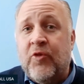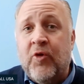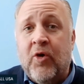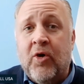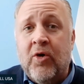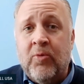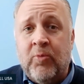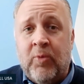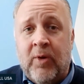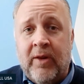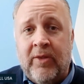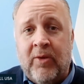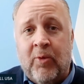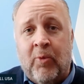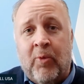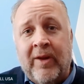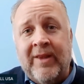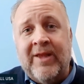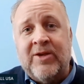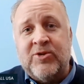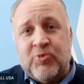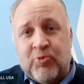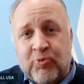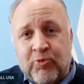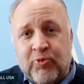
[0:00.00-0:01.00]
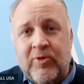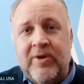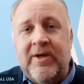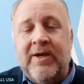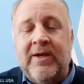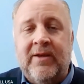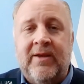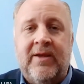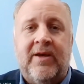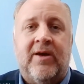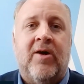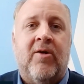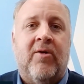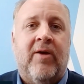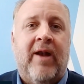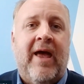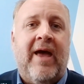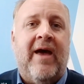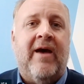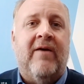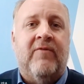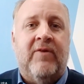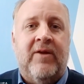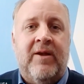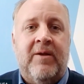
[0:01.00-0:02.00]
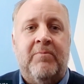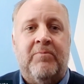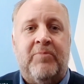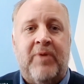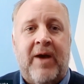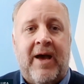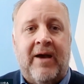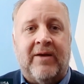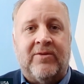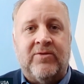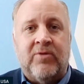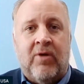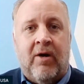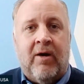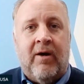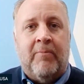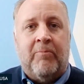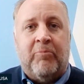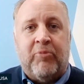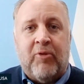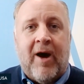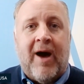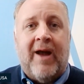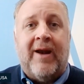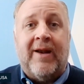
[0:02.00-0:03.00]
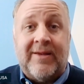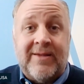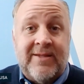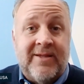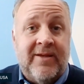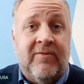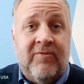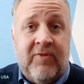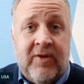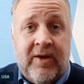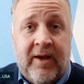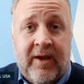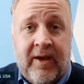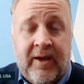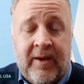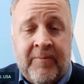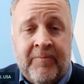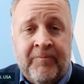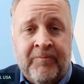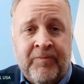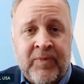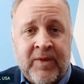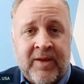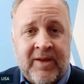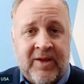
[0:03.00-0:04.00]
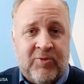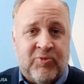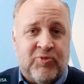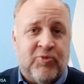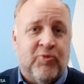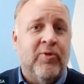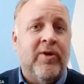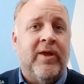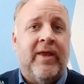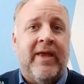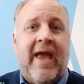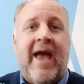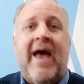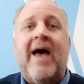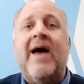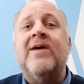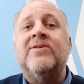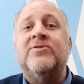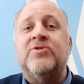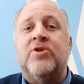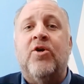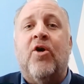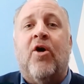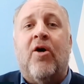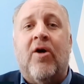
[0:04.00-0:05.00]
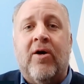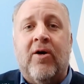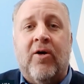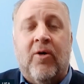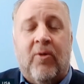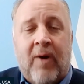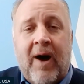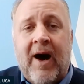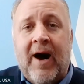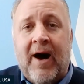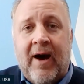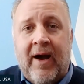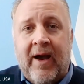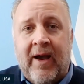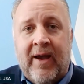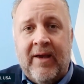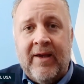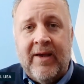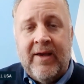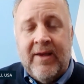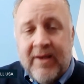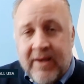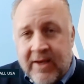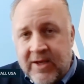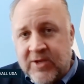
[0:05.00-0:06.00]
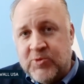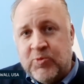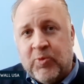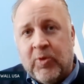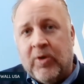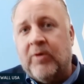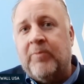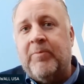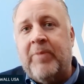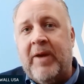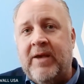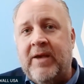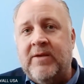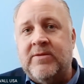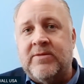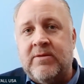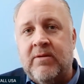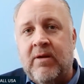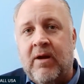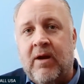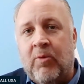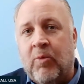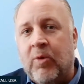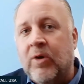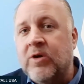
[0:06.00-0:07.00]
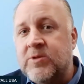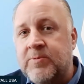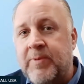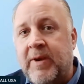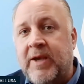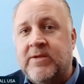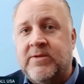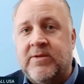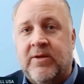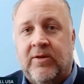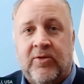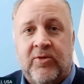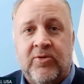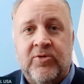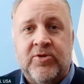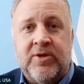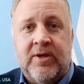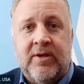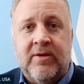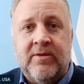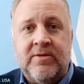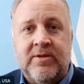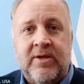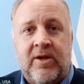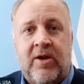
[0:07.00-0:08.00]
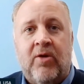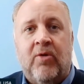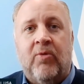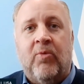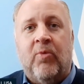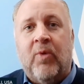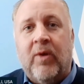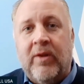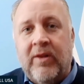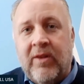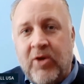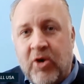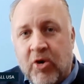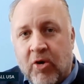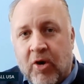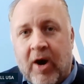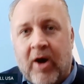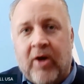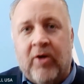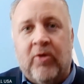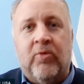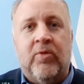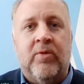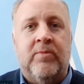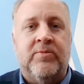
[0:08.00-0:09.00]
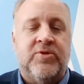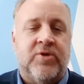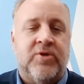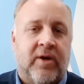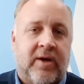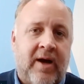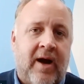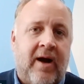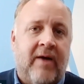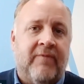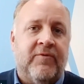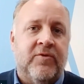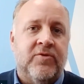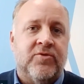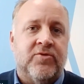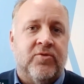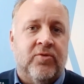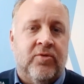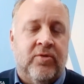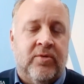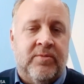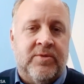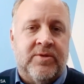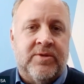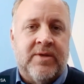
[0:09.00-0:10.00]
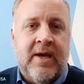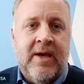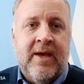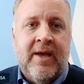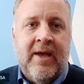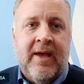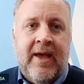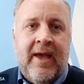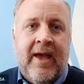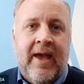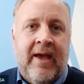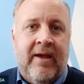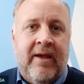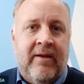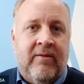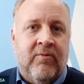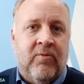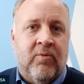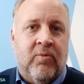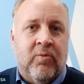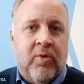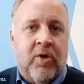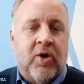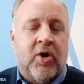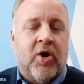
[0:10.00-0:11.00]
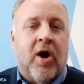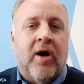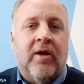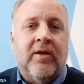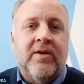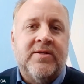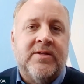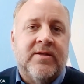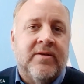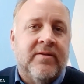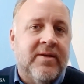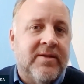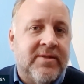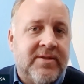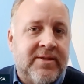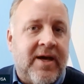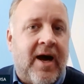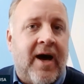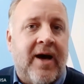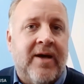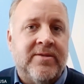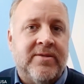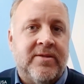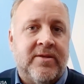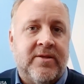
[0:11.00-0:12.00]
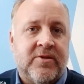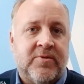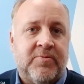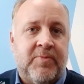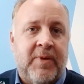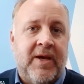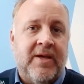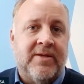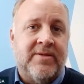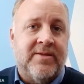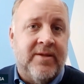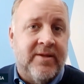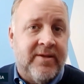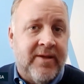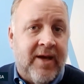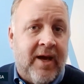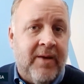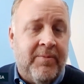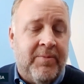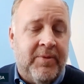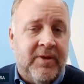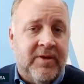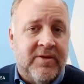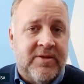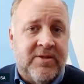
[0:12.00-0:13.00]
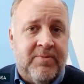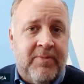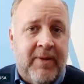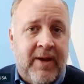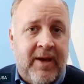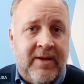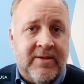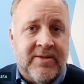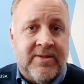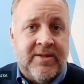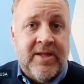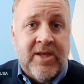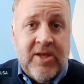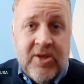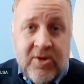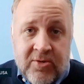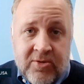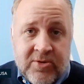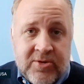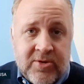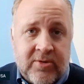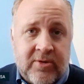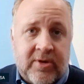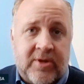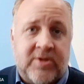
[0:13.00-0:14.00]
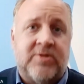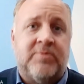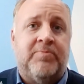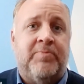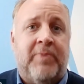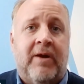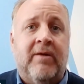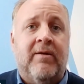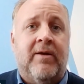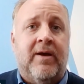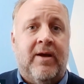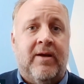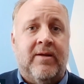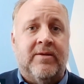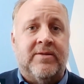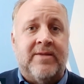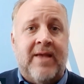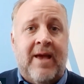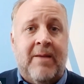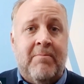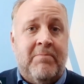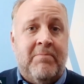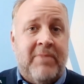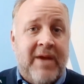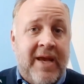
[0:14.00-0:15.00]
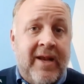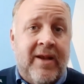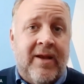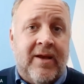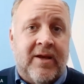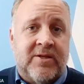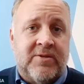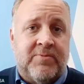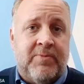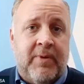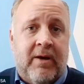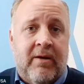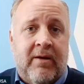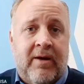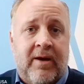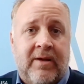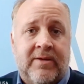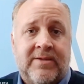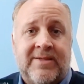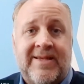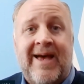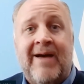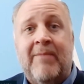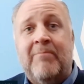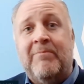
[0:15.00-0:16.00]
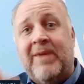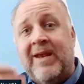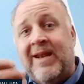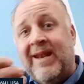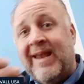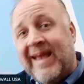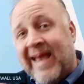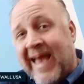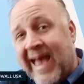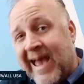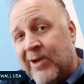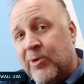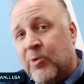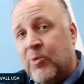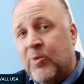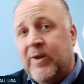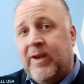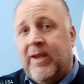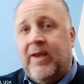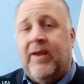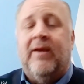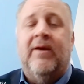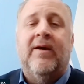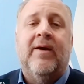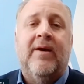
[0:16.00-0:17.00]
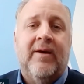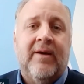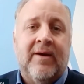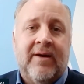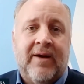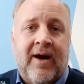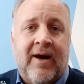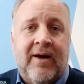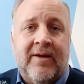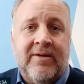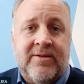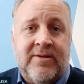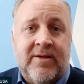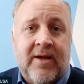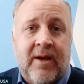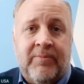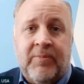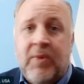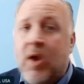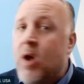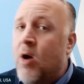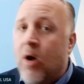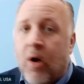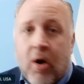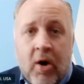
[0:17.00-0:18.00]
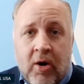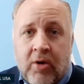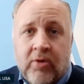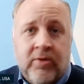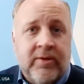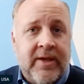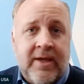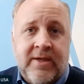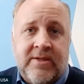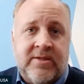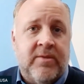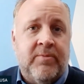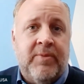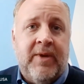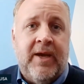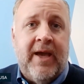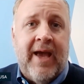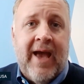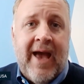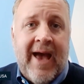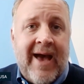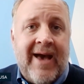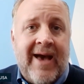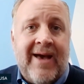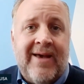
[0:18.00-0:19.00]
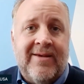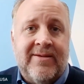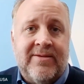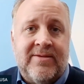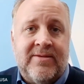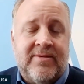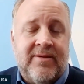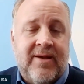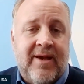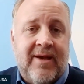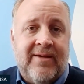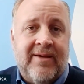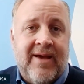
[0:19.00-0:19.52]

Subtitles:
third one, the one that's really going to have an impact on productivity, that really has an ROI, is workspace solutions. Your huddle rooms, your conference rooms, and regardless of the size of the space, the type of the space, the user experience, that meeting equity concept, all needs to be as